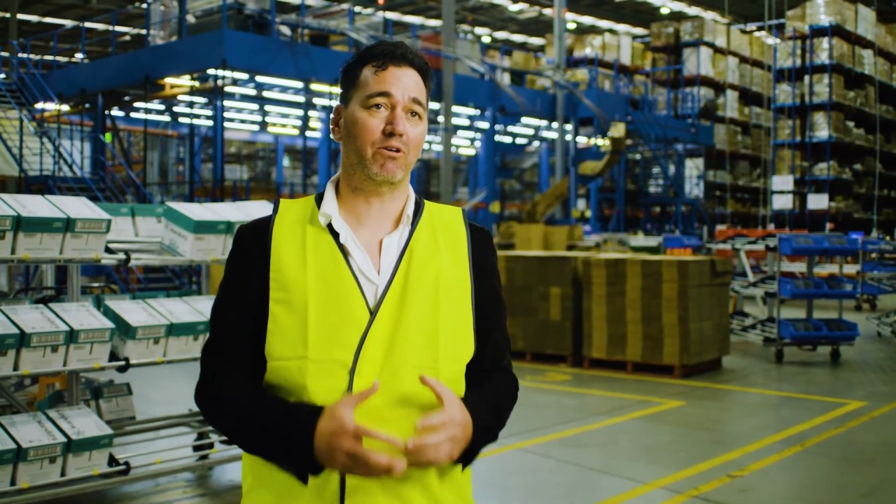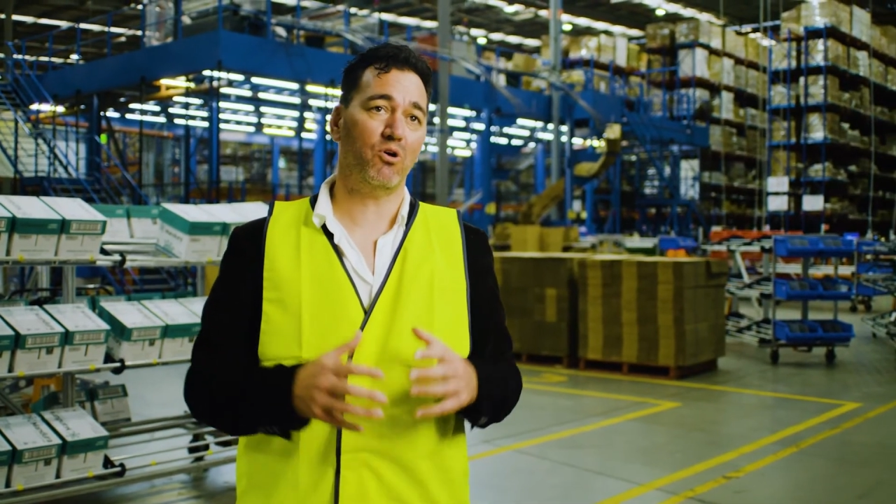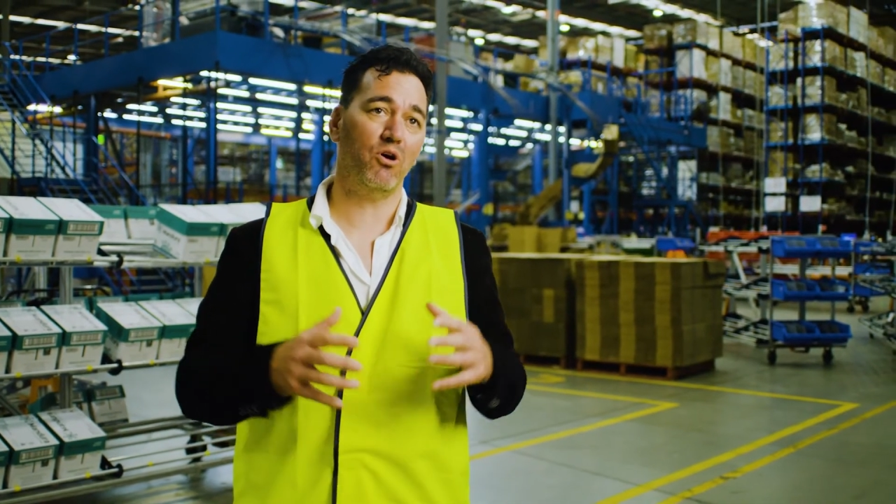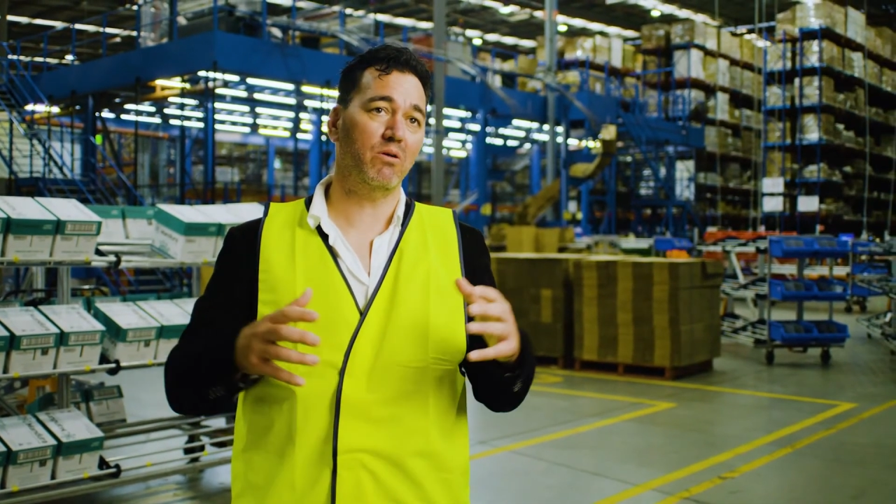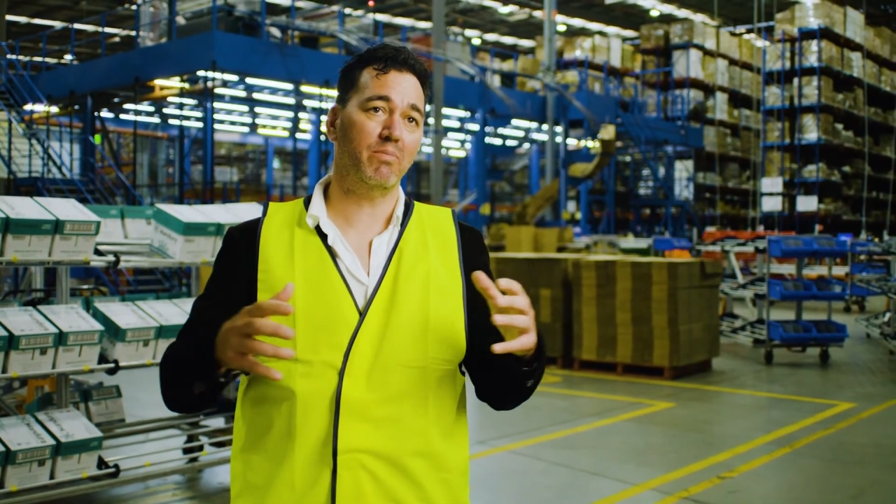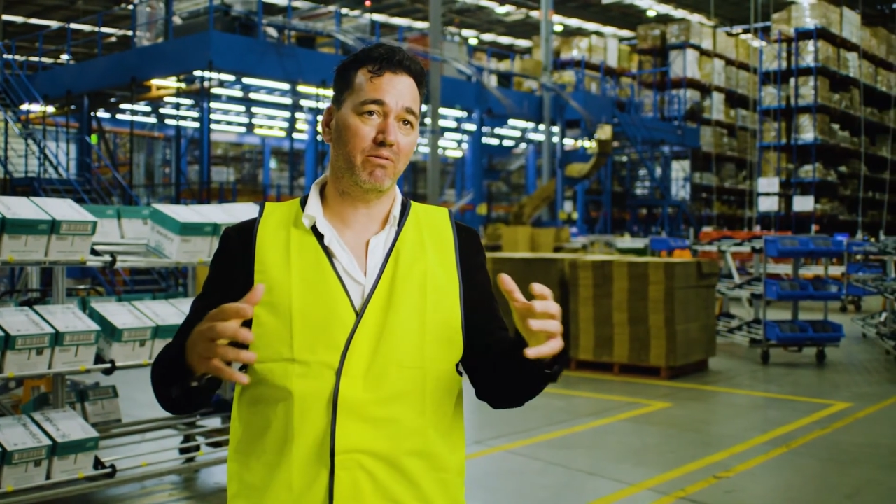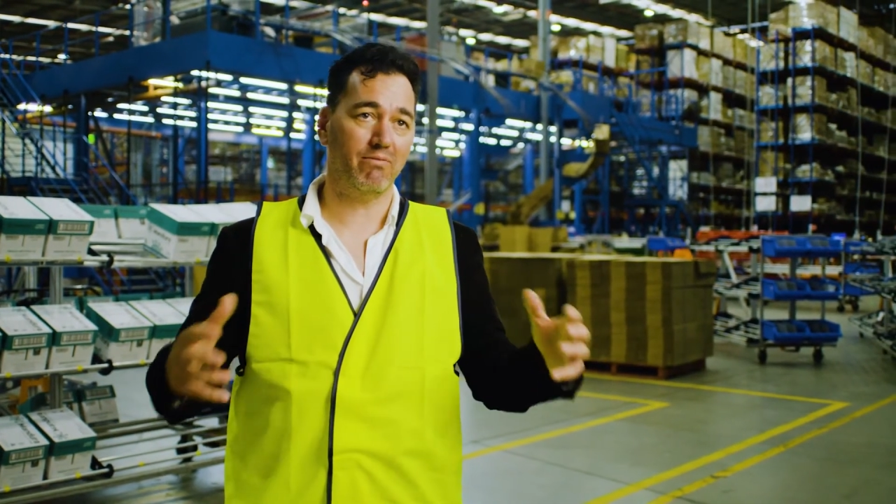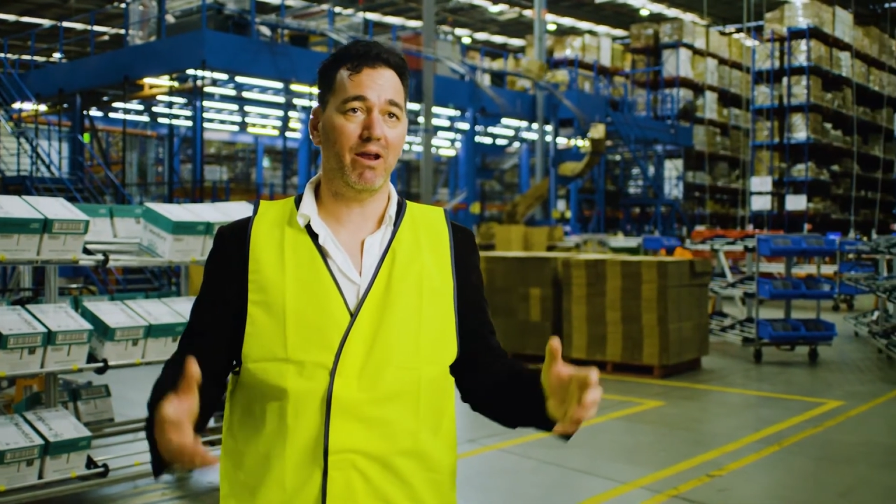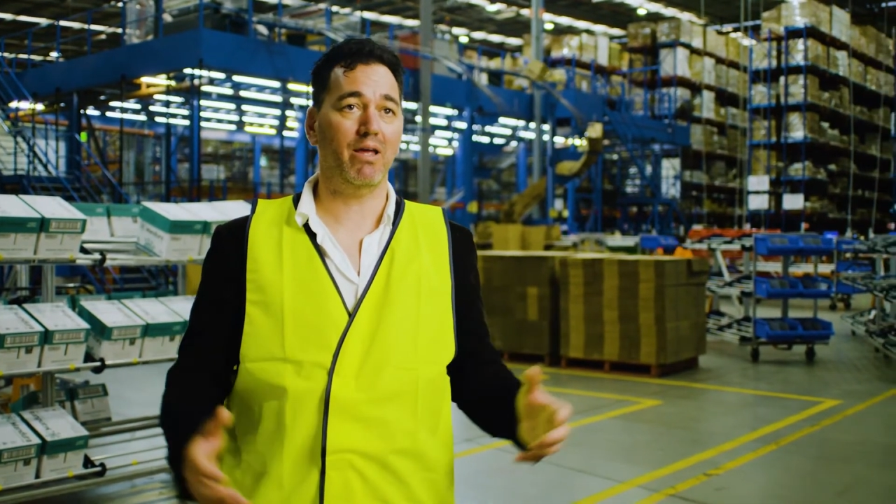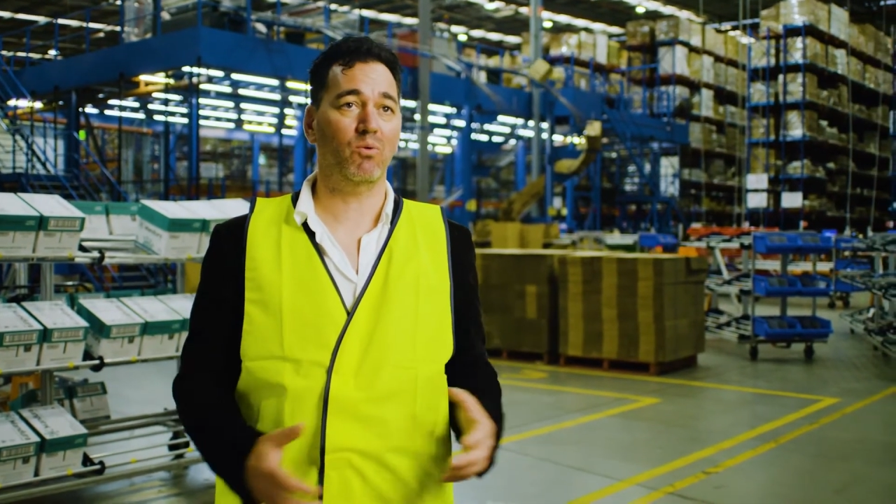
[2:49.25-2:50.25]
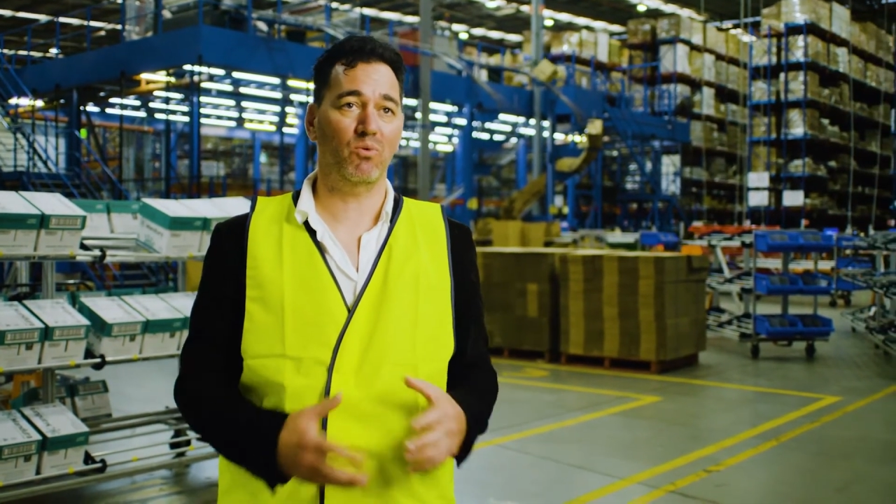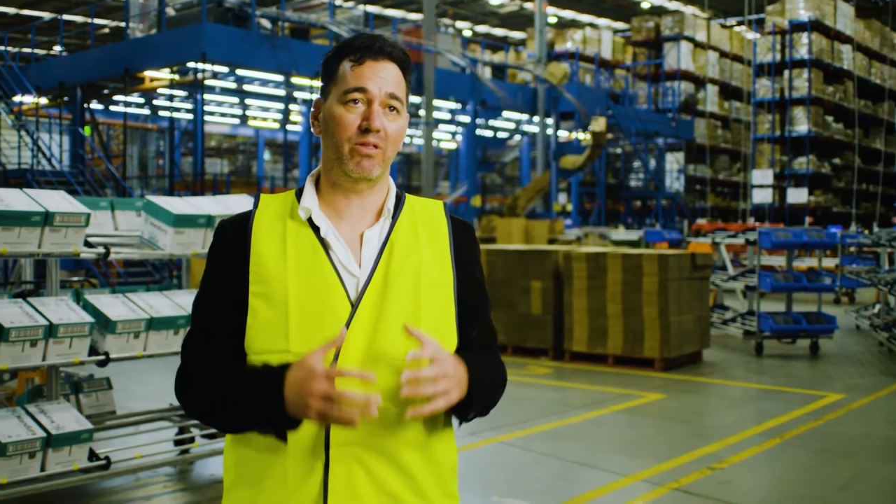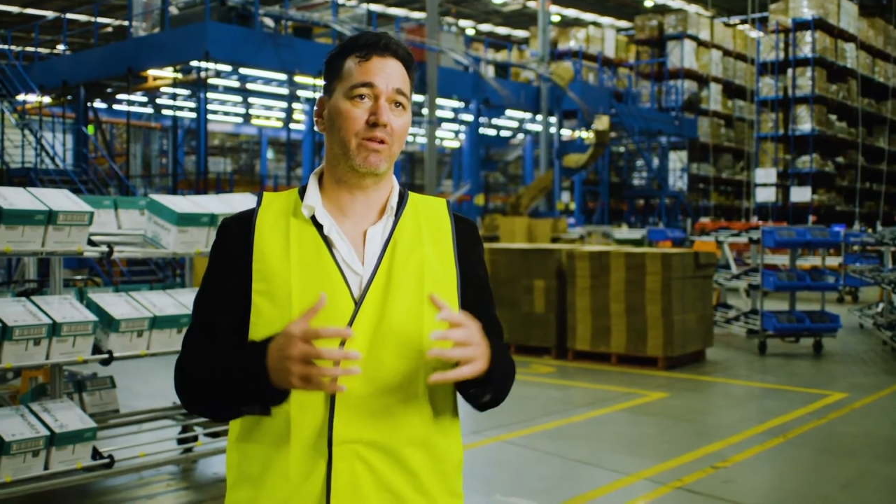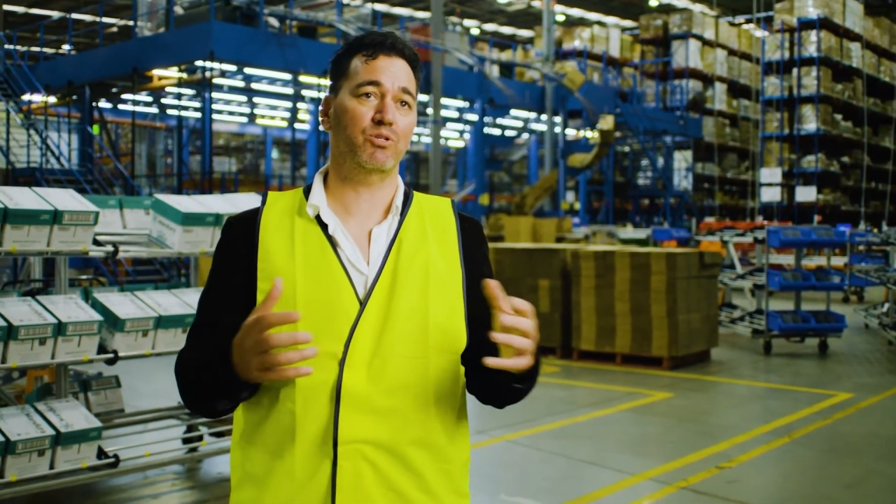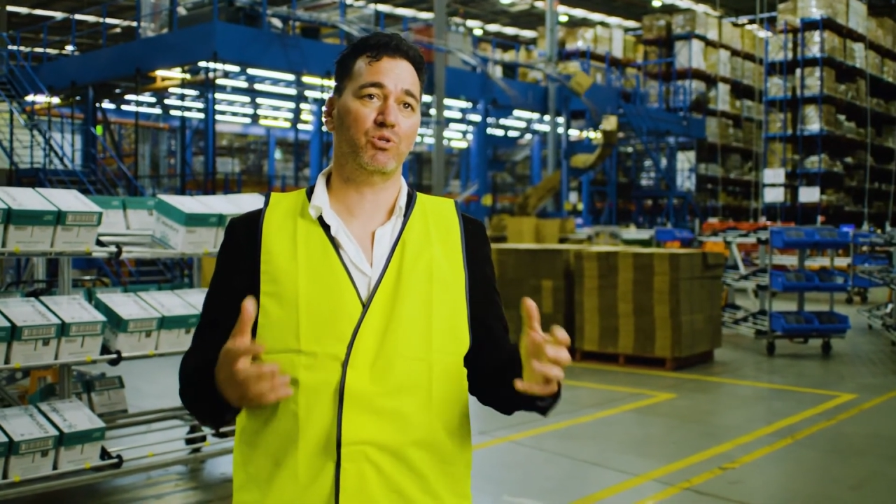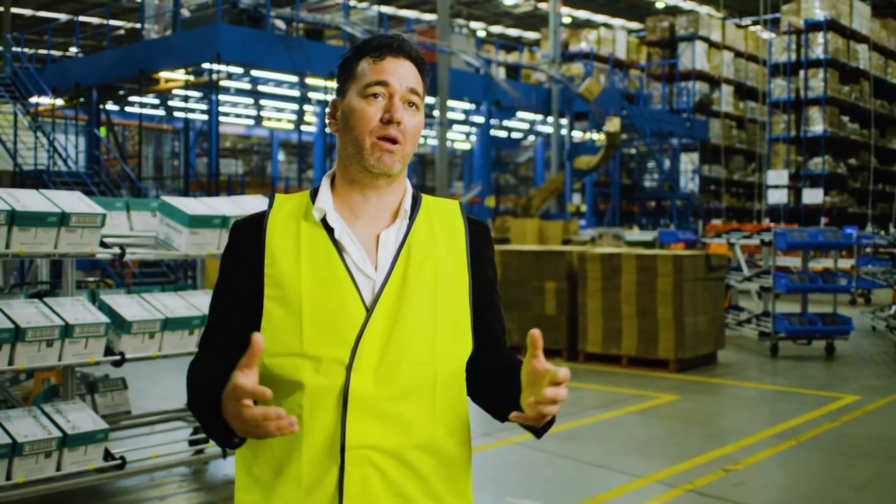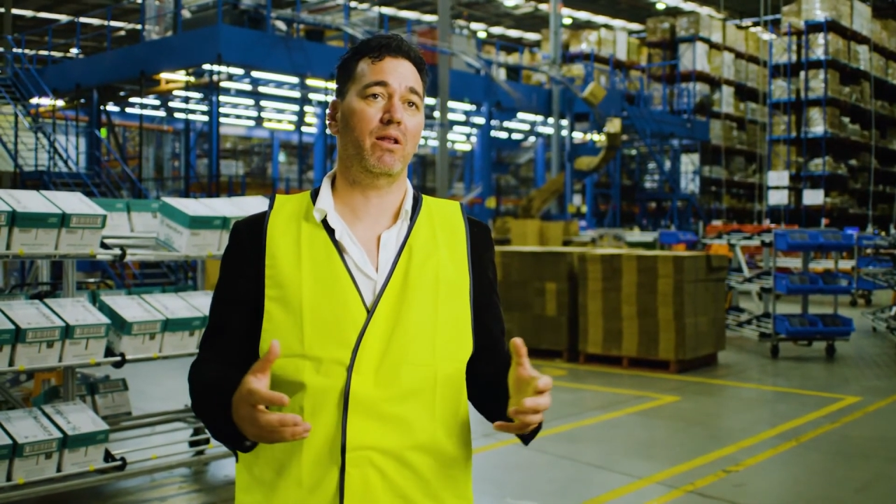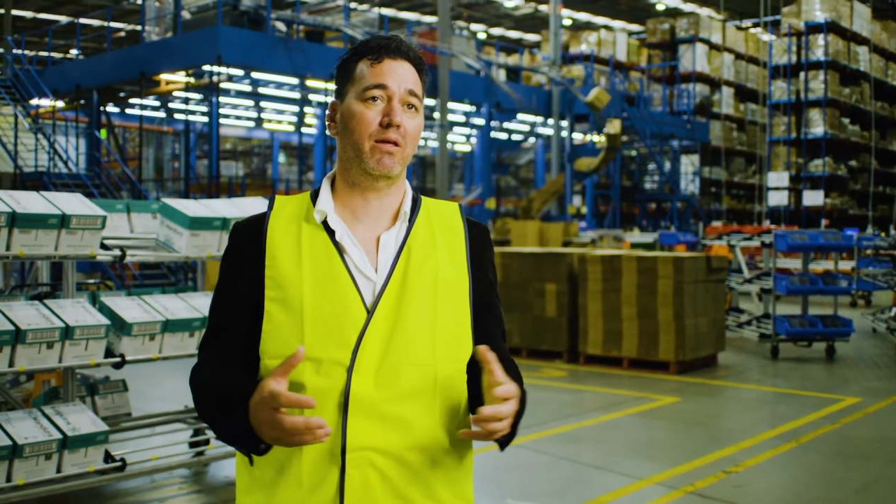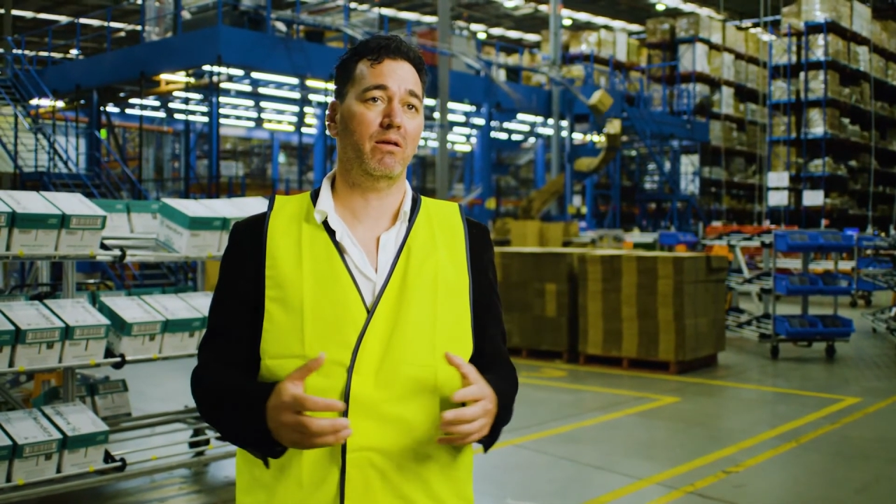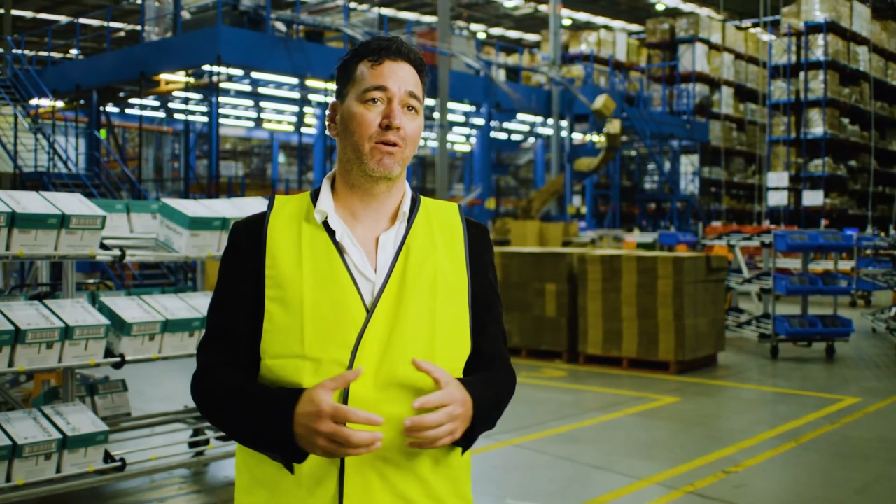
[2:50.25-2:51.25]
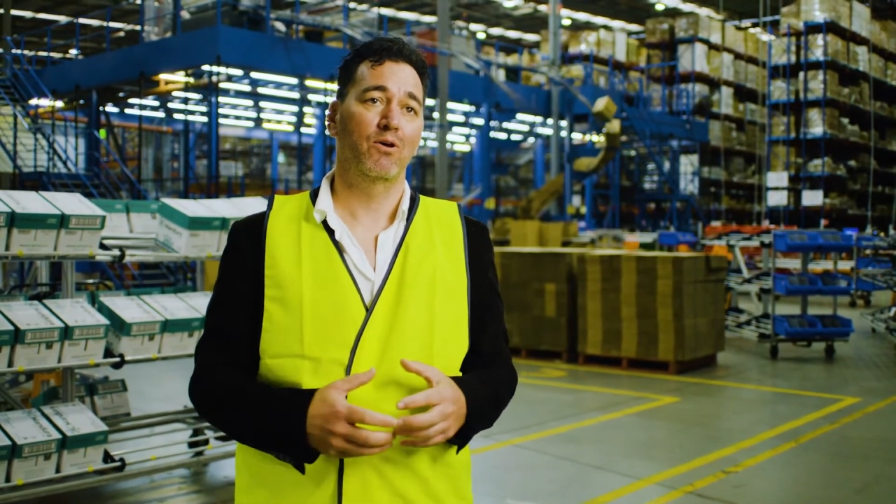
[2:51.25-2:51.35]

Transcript: economy running within Australia,